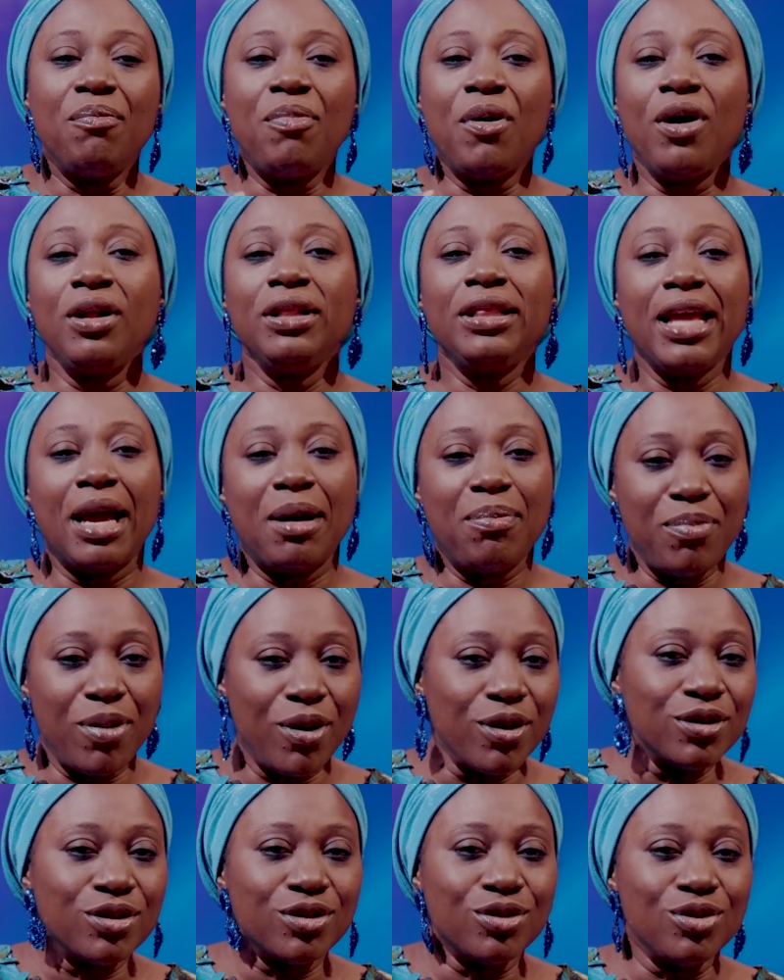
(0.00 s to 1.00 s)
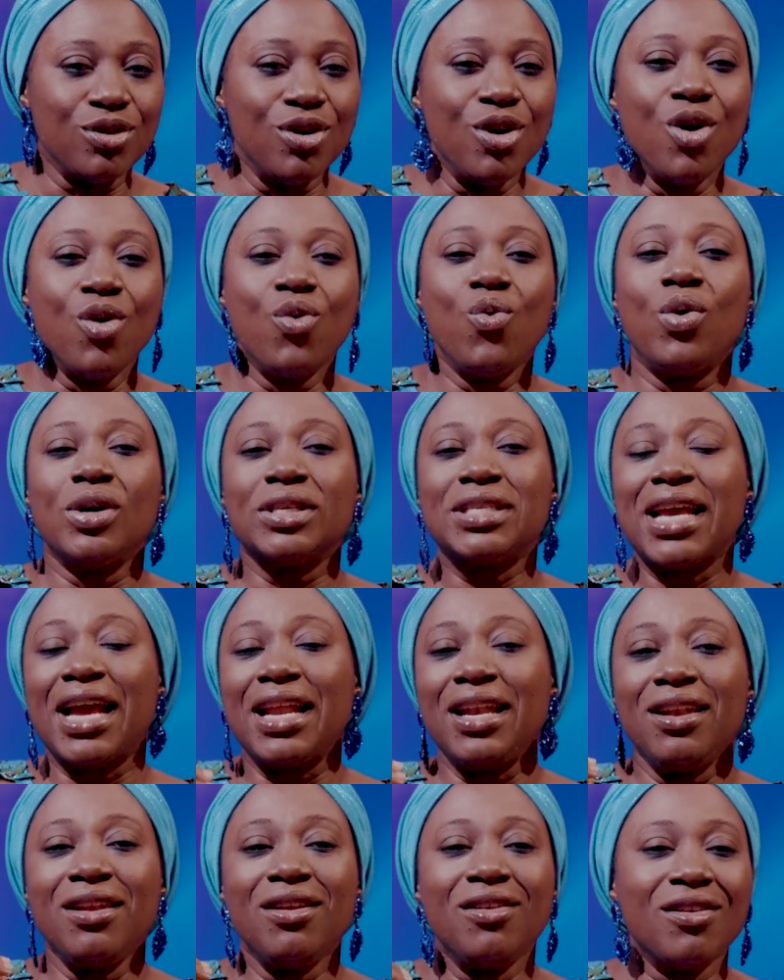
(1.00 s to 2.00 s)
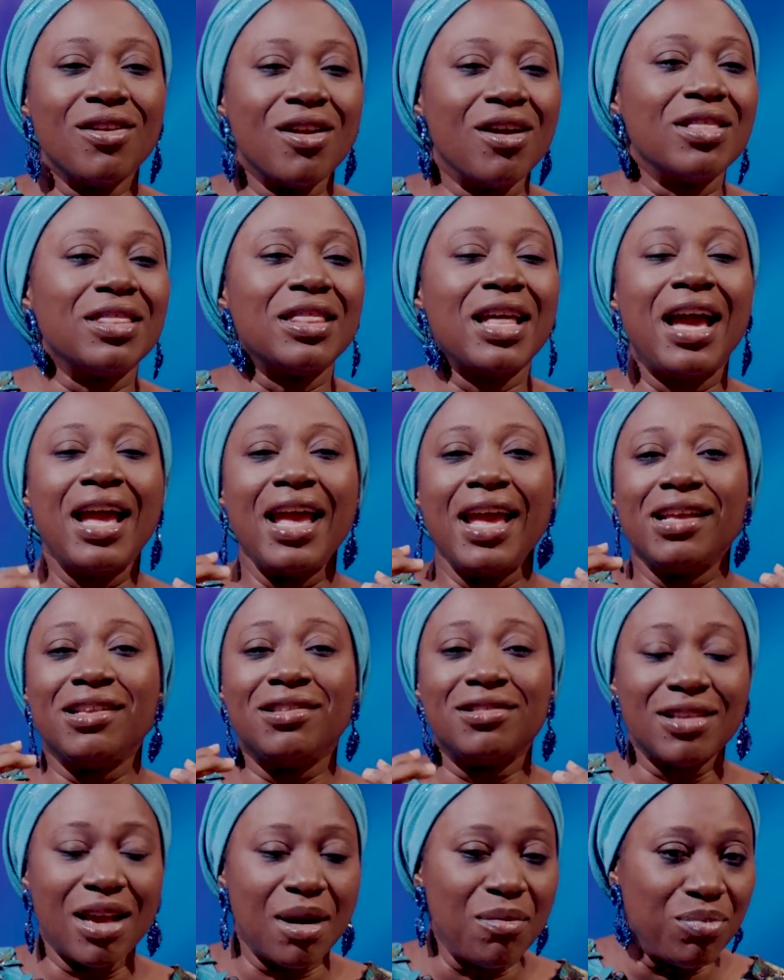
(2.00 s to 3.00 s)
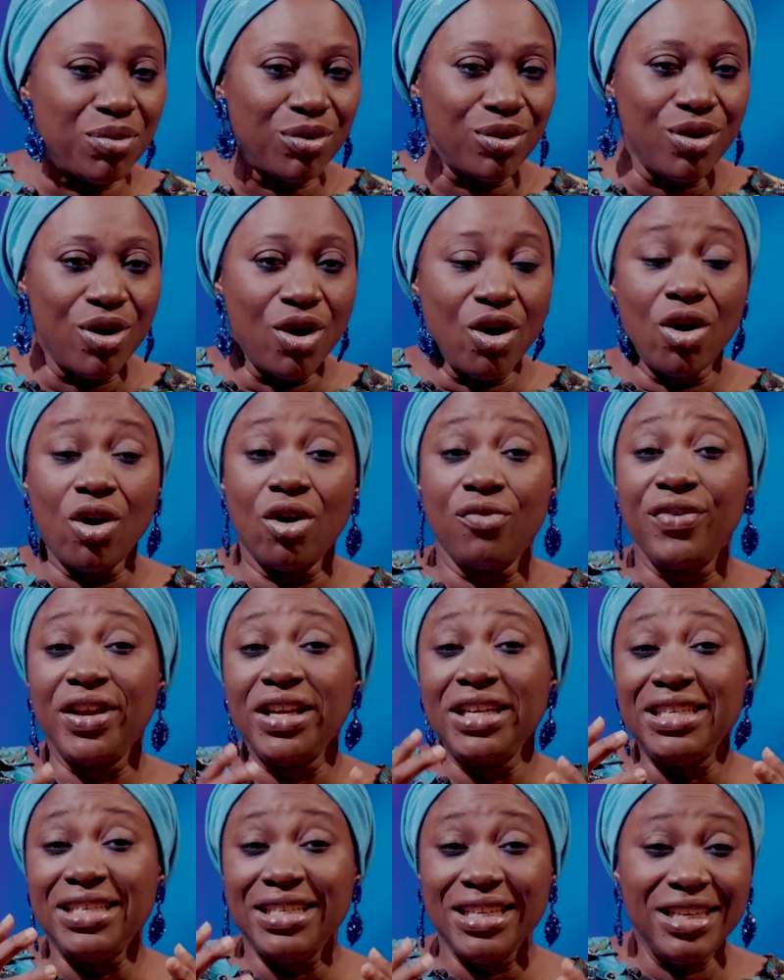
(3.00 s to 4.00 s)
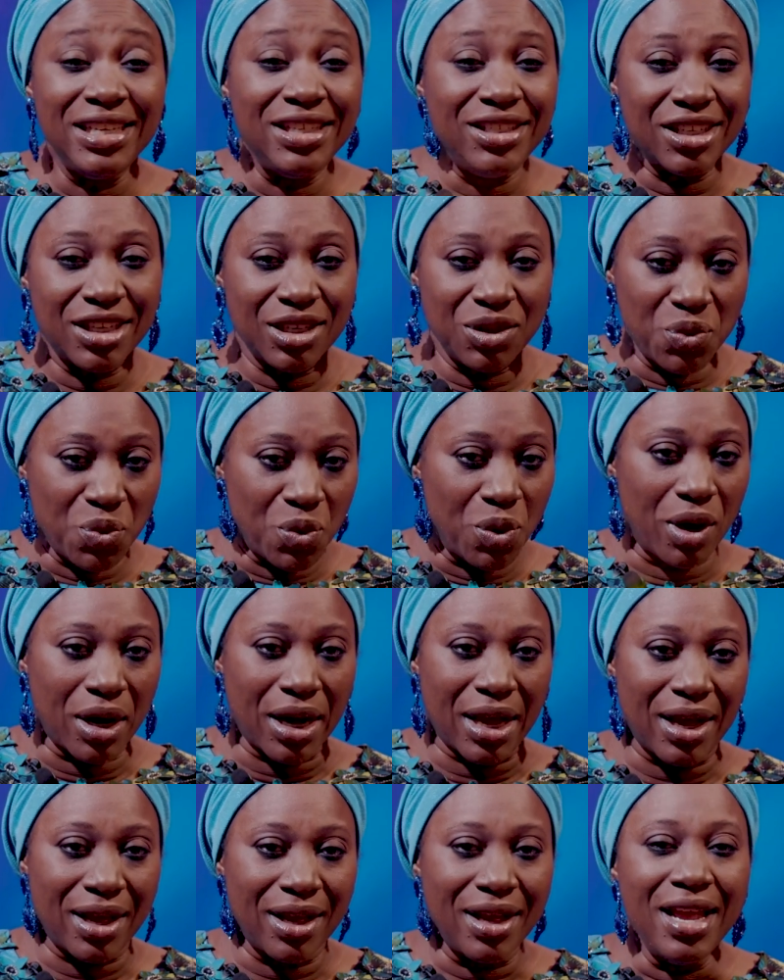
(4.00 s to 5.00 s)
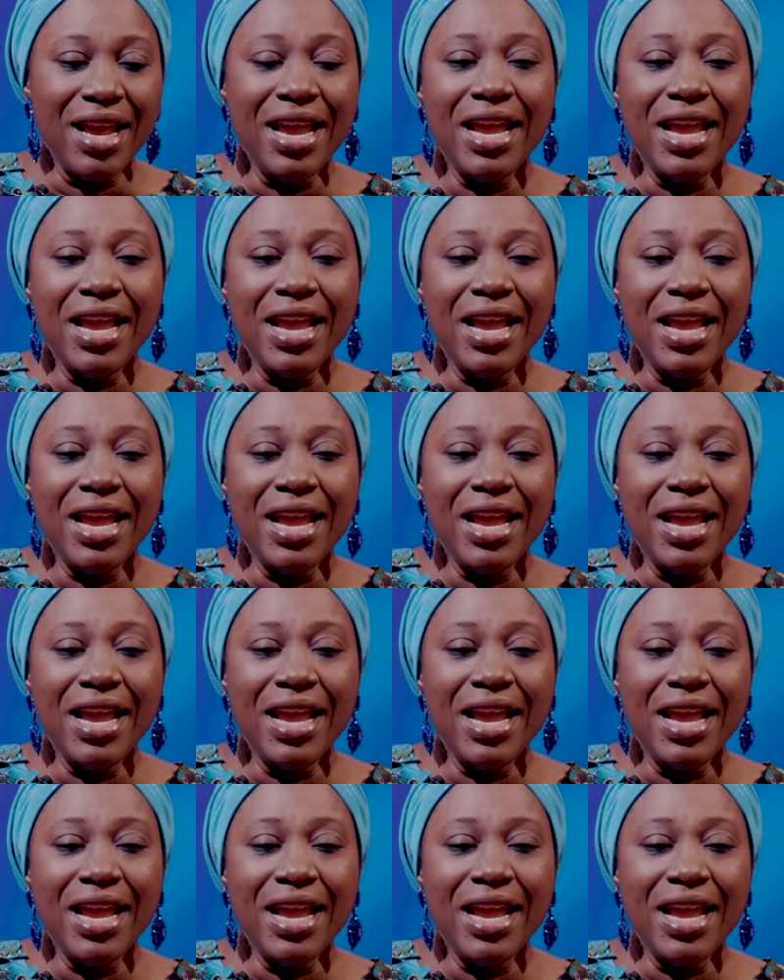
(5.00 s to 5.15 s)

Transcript: Paul the Apostle was another example of a diligent worker.